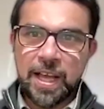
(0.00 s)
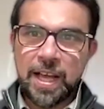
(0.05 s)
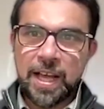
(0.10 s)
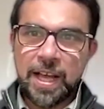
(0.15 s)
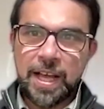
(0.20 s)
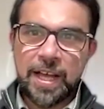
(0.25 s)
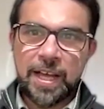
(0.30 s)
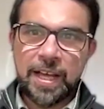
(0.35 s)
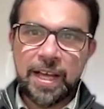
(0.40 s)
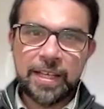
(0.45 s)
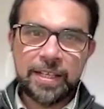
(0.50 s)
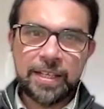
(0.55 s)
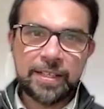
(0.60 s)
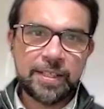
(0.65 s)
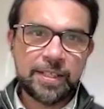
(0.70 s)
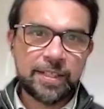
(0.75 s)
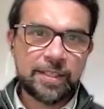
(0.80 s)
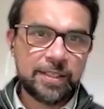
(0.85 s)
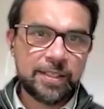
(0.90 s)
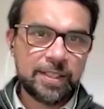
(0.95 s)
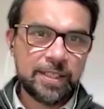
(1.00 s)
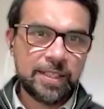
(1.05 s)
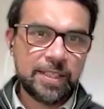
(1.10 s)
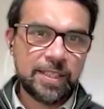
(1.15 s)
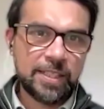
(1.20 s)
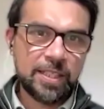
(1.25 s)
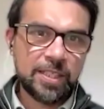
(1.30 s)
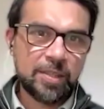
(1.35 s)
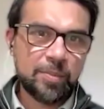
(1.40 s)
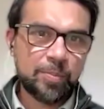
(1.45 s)
and
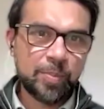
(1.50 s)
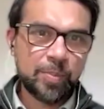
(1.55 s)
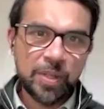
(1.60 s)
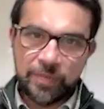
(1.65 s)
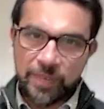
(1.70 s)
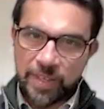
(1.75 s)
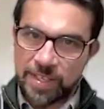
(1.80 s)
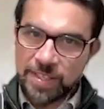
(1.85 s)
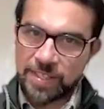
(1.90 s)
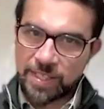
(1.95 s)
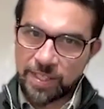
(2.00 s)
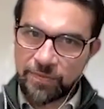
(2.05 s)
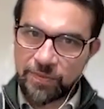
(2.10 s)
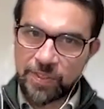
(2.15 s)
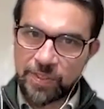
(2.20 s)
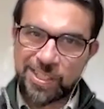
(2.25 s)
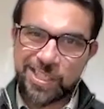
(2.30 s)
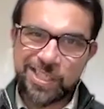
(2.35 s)
the pervasive